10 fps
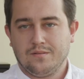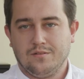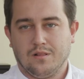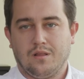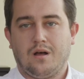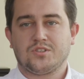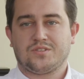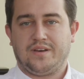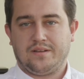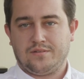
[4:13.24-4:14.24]
The
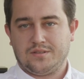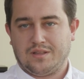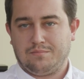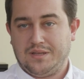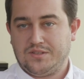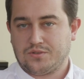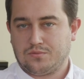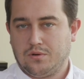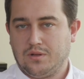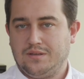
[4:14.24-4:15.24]
last factor that plays a
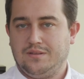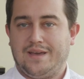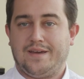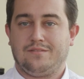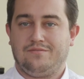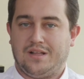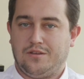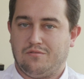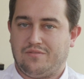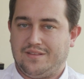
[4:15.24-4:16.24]
role in the added
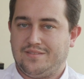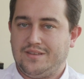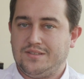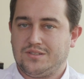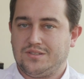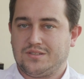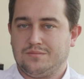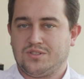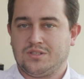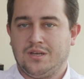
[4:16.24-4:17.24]
value of IT
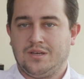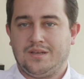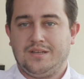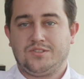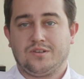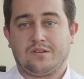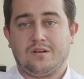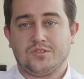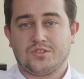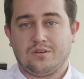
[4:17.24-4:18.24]
systems is the
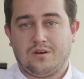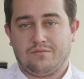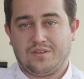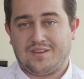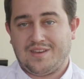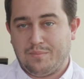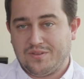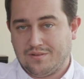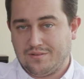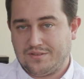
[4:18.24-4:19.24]
cost of the
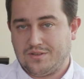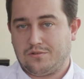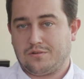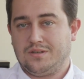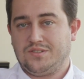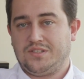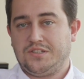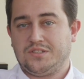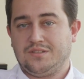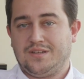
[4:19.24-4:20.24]
capital that an
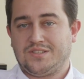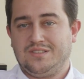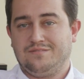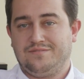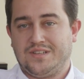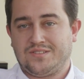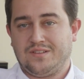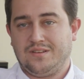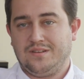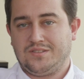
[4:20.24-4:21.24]
organization has
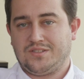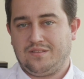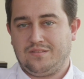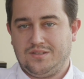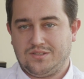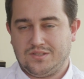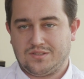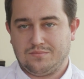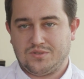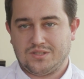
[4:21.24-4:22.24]
invested in its IT
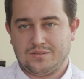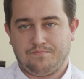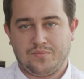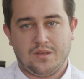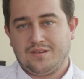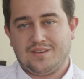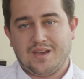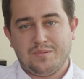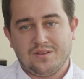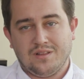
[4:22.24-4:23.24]
systems.
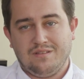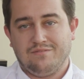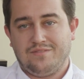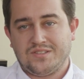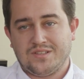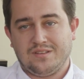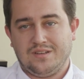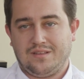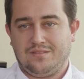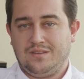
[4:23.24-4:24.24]
Capital invested in
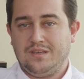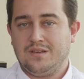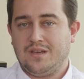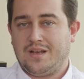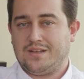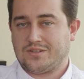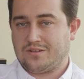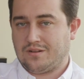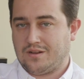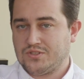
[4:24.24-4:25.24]
IT has a
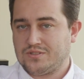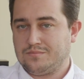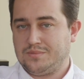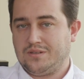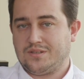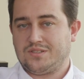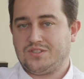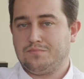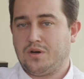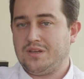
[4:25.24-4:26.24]
cost because
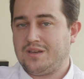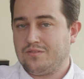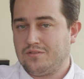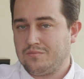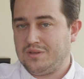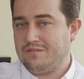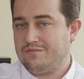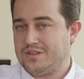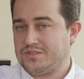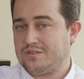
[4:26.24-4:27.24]
this money cannot be
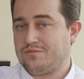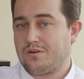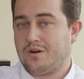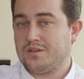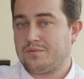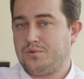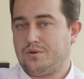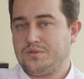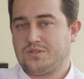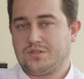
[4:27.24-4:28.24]
invested for other
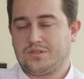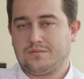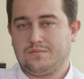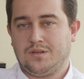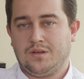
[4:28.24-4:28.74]
purposes.